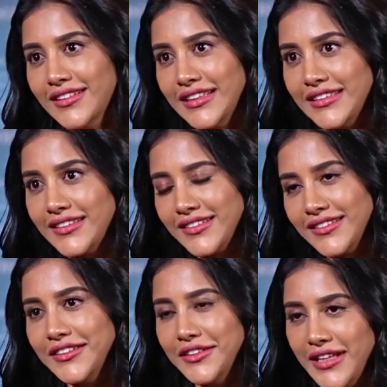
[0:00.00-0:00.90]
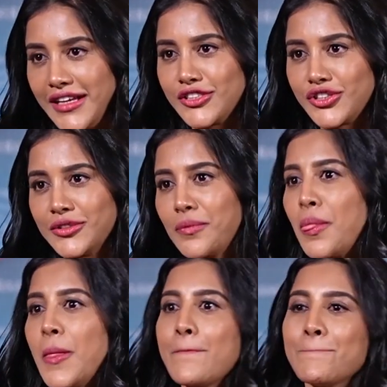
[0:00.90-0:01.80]
in the narration
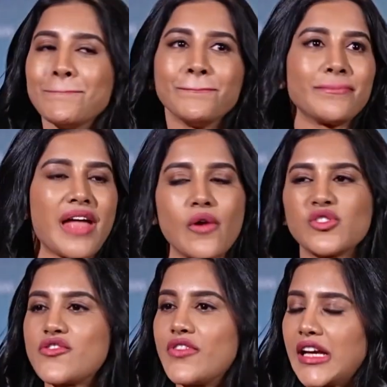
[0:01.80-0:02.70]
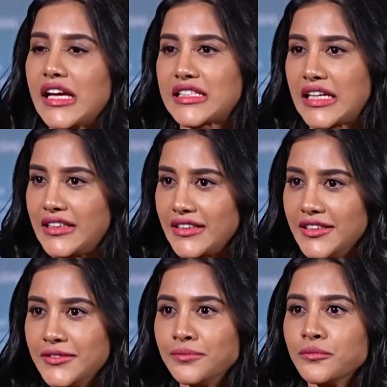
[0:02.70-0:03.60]
i was very excited
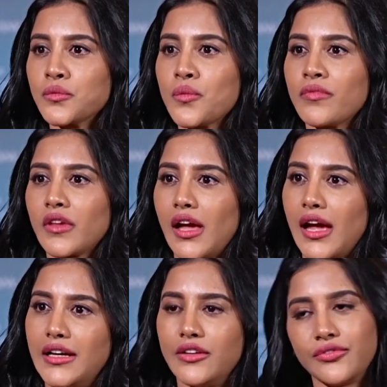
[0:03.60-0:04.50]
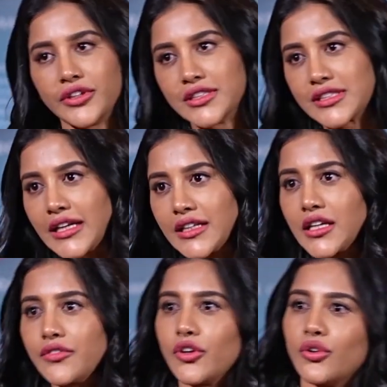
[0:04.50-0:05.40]
and we decided that
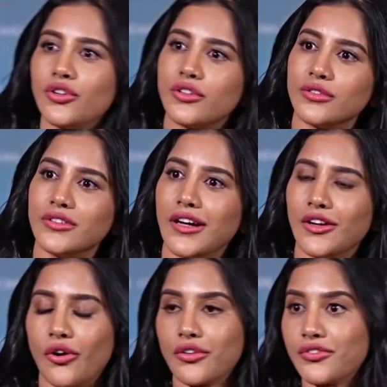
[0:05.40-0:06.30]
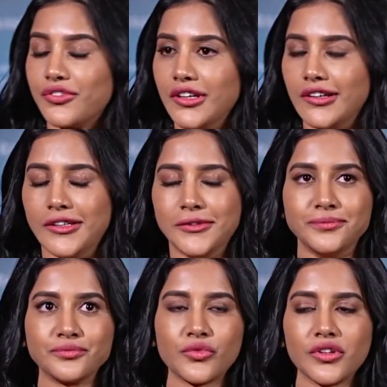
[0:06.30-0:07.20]
we're going to do a lot of uh,
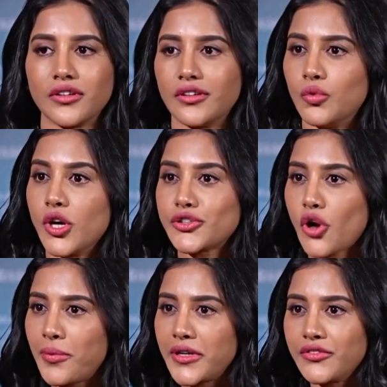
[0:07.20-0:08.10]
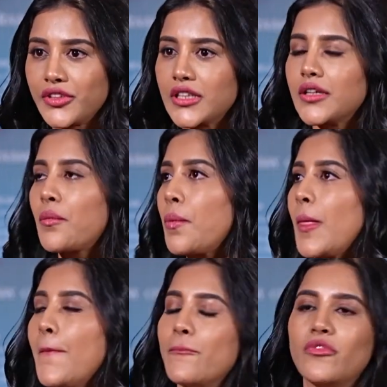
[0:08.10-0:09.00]
uh, workshop and everything.
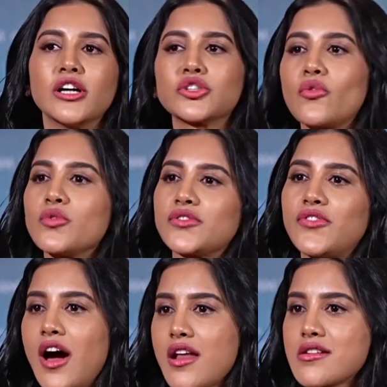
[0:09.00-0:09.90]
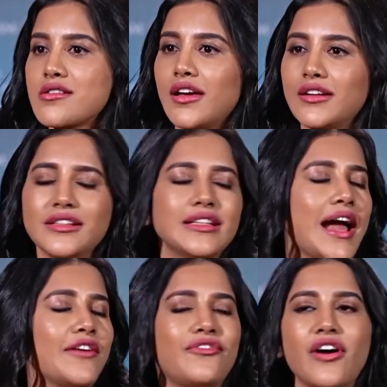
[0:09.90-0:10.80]
Workshop was fun. I really
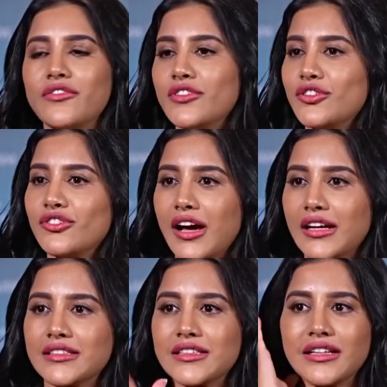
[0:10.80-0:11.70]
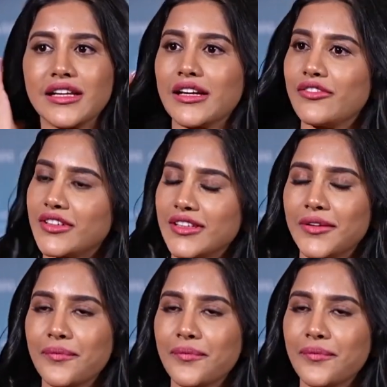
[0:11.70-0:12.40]
had fun with you guys and like hmm. everything.